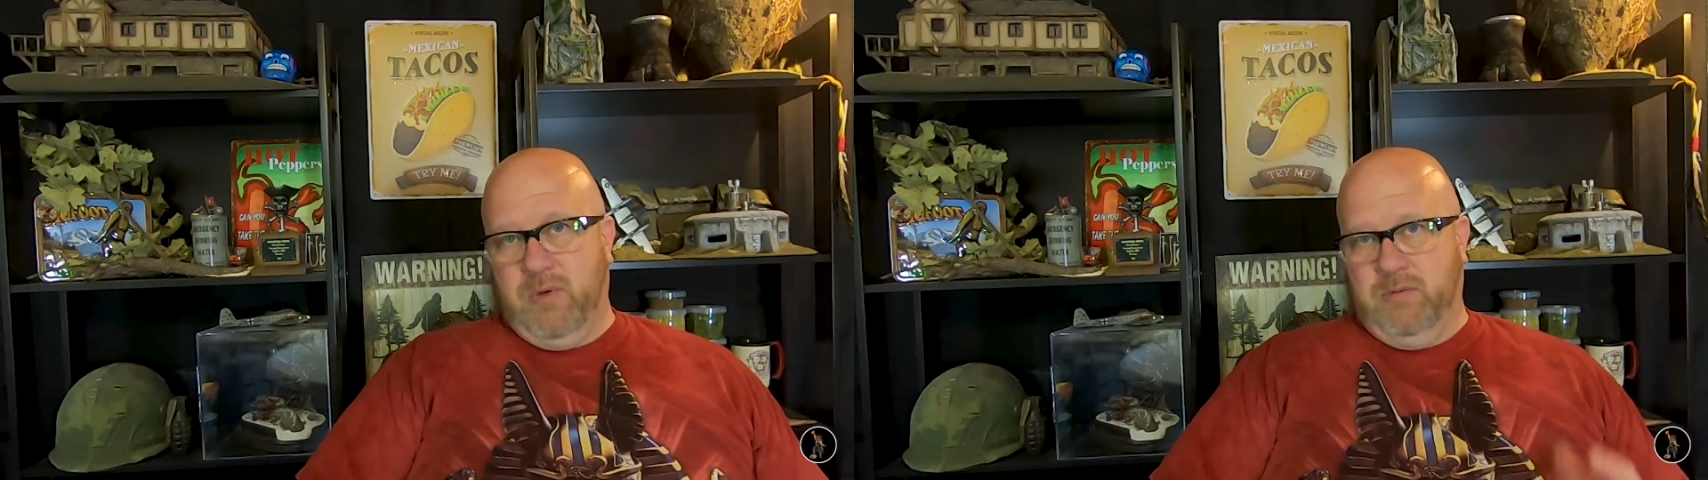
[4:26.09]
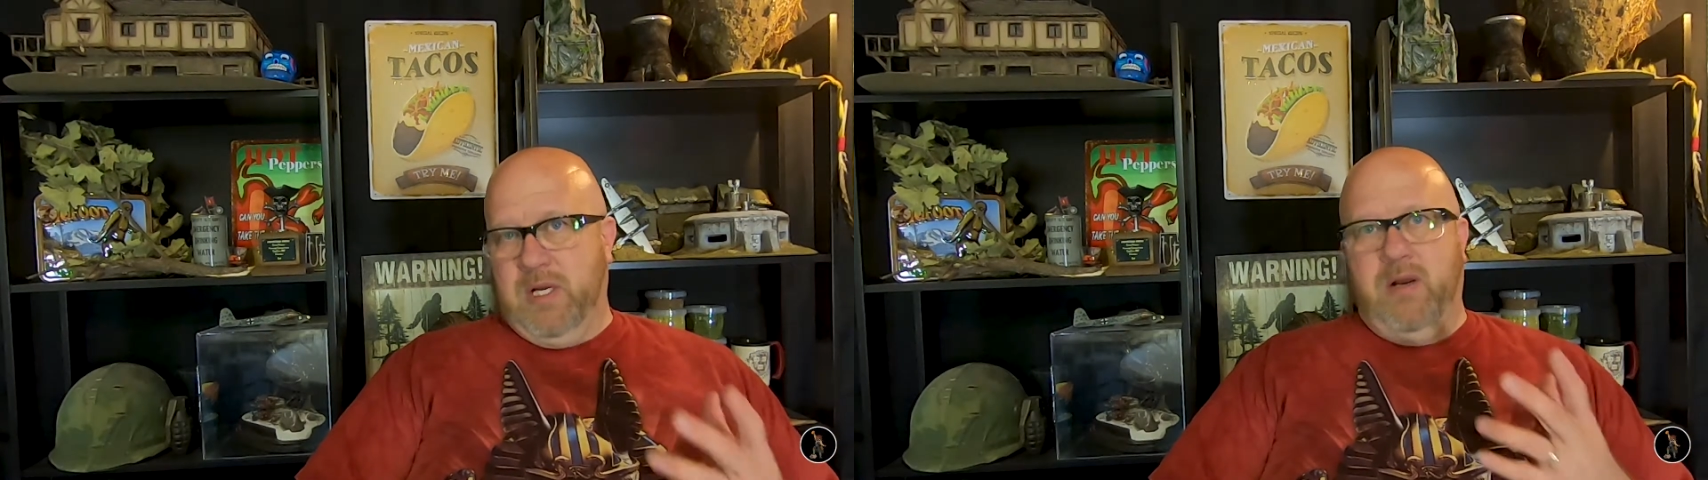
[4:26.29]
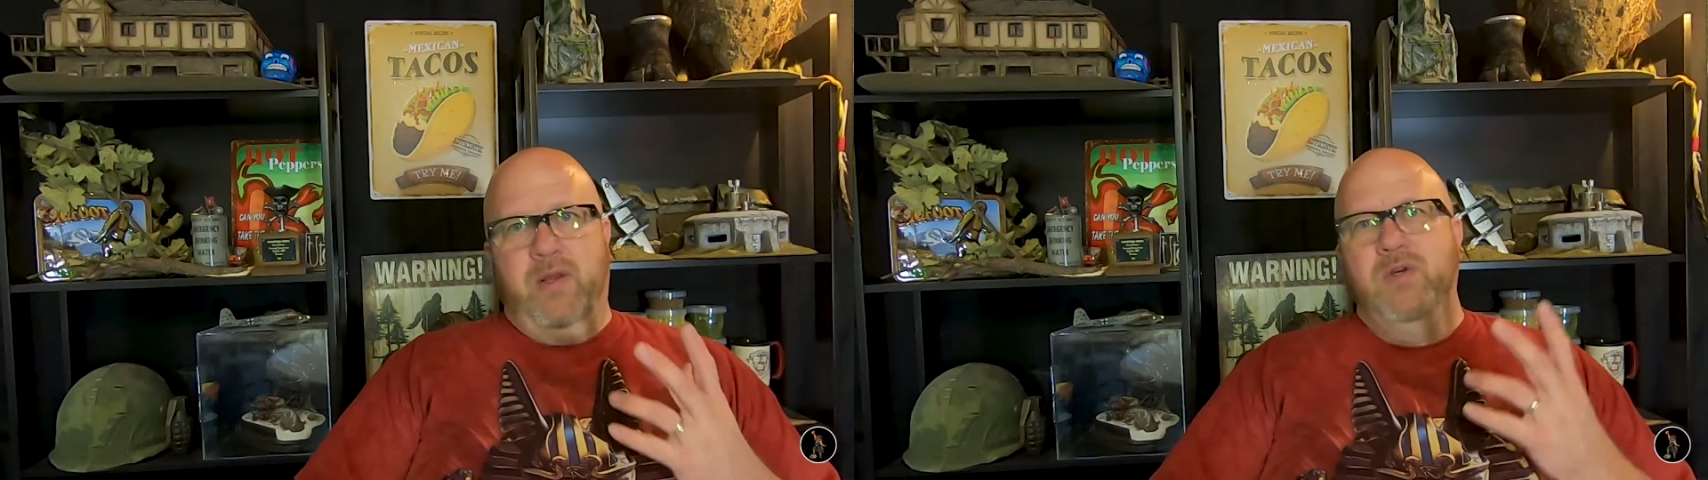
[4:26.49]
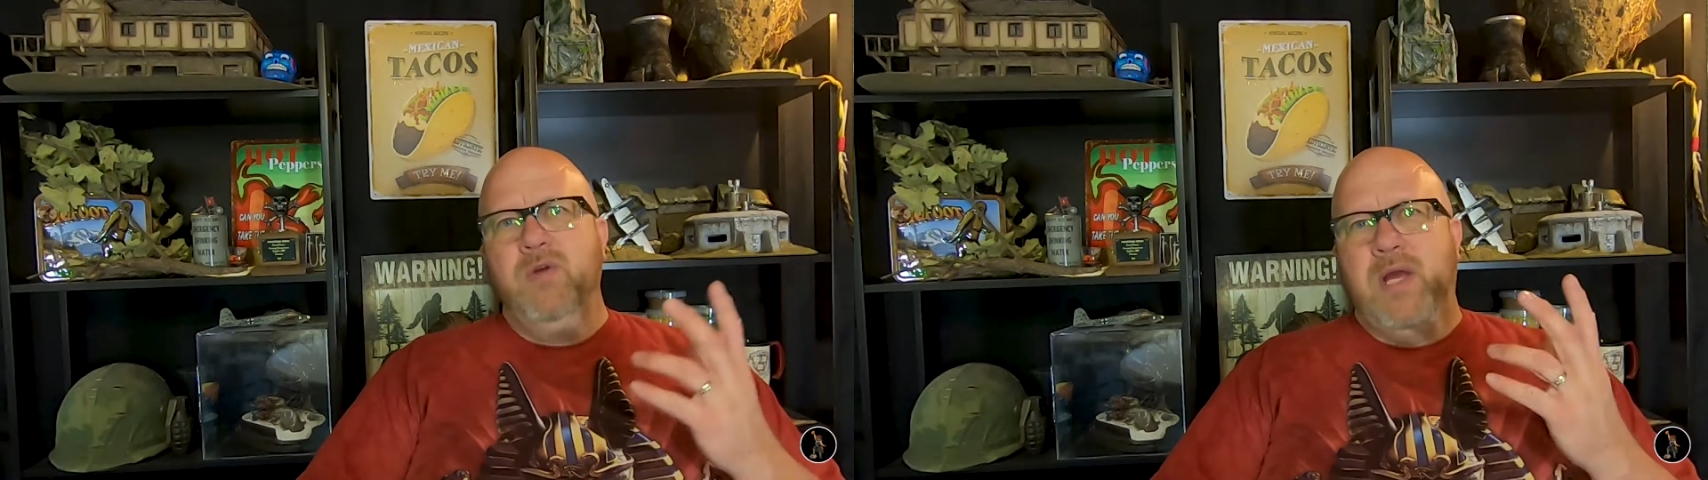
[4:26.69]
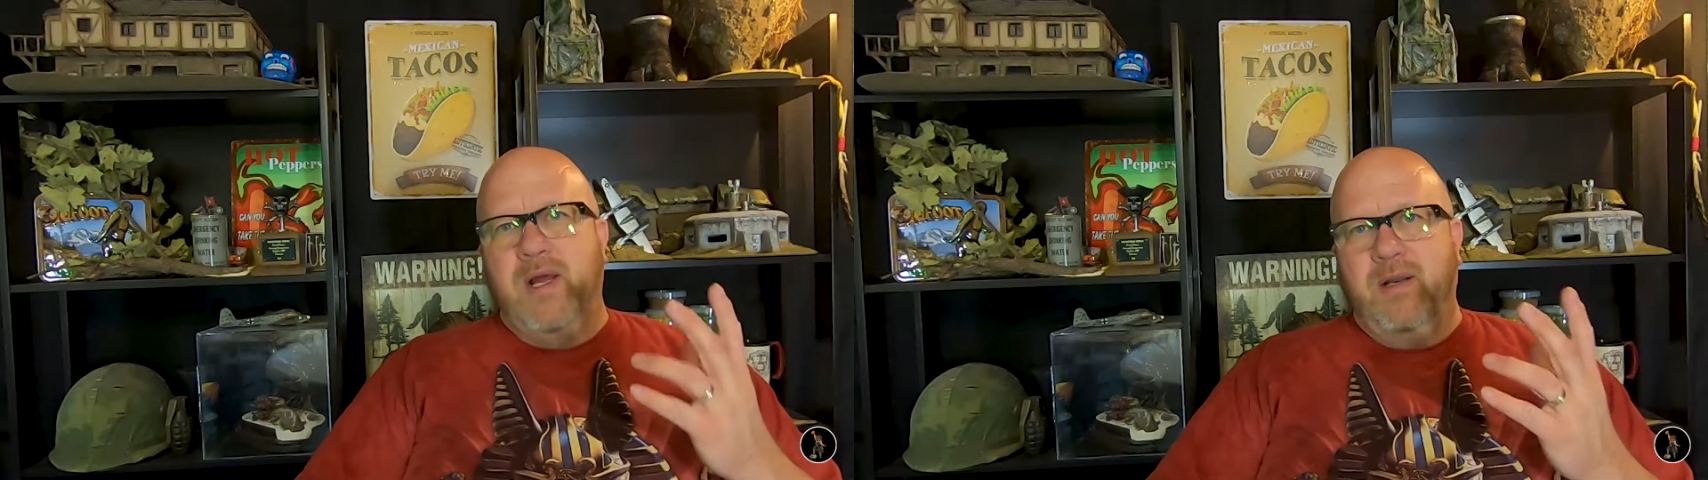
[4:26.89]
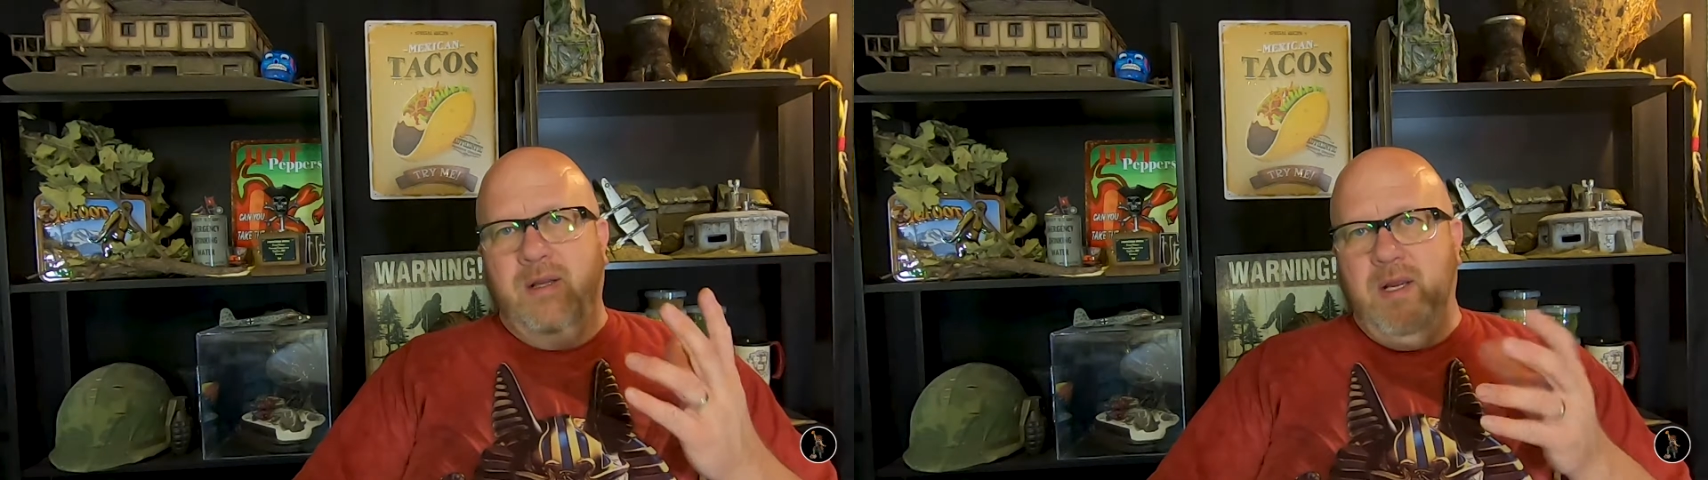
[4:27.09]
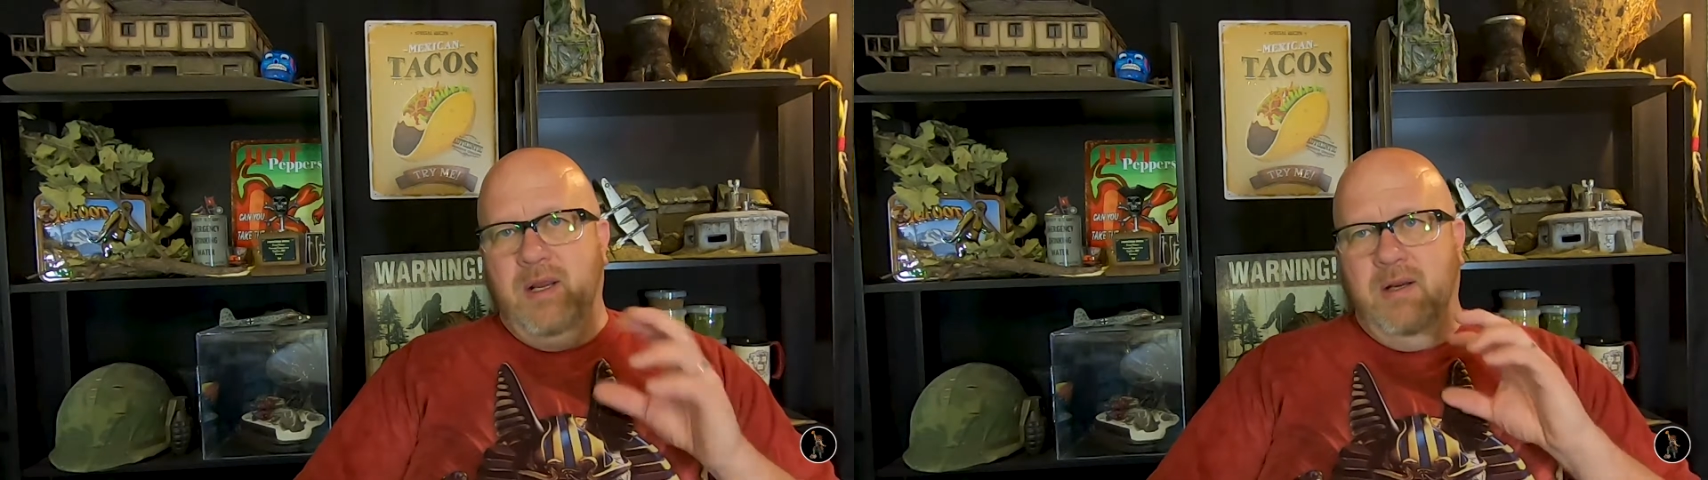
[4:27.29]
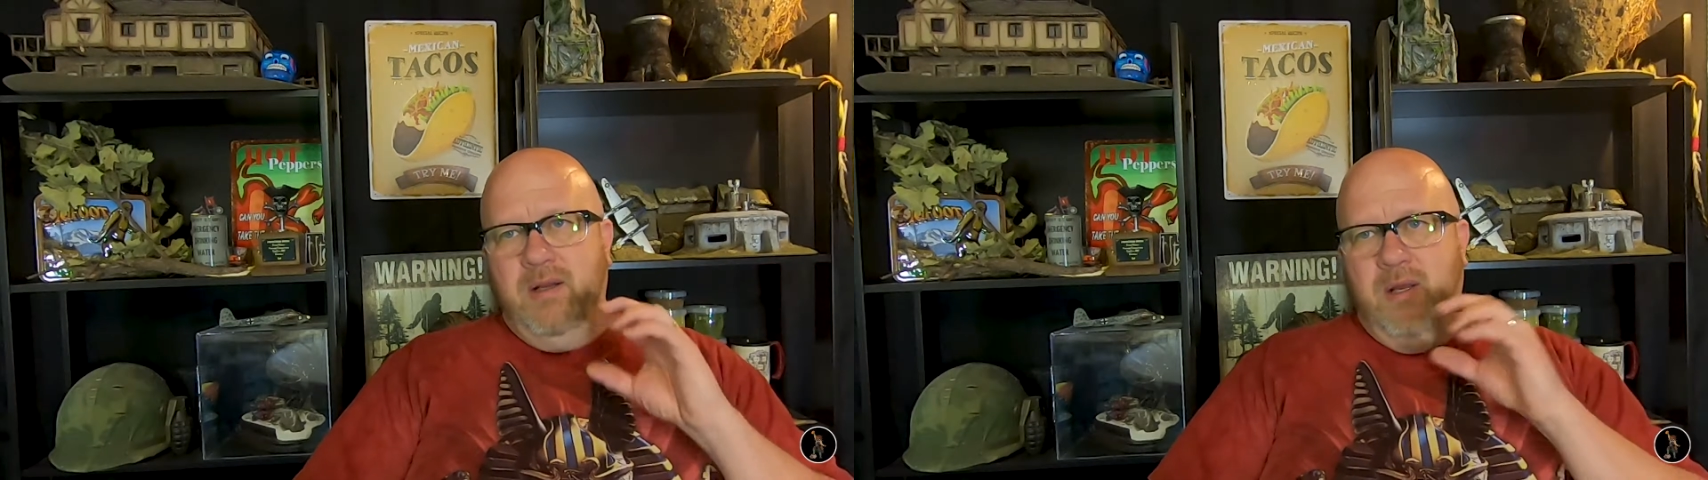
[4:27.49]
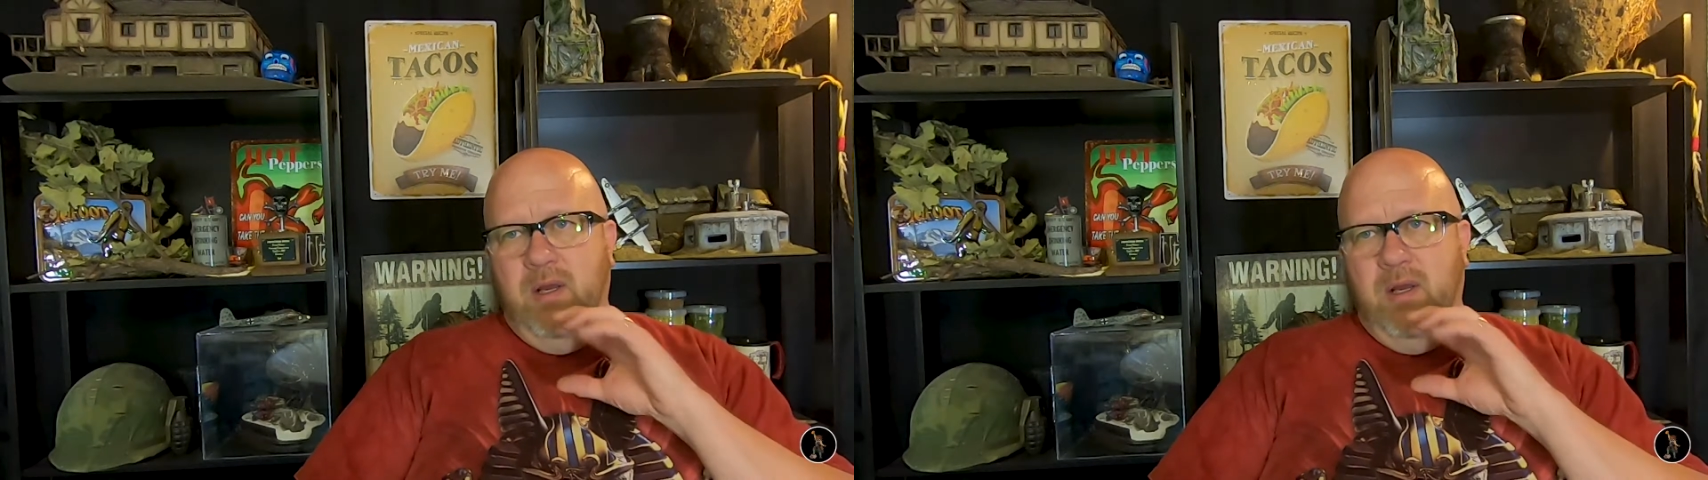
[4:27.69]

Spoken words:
how do they do that? And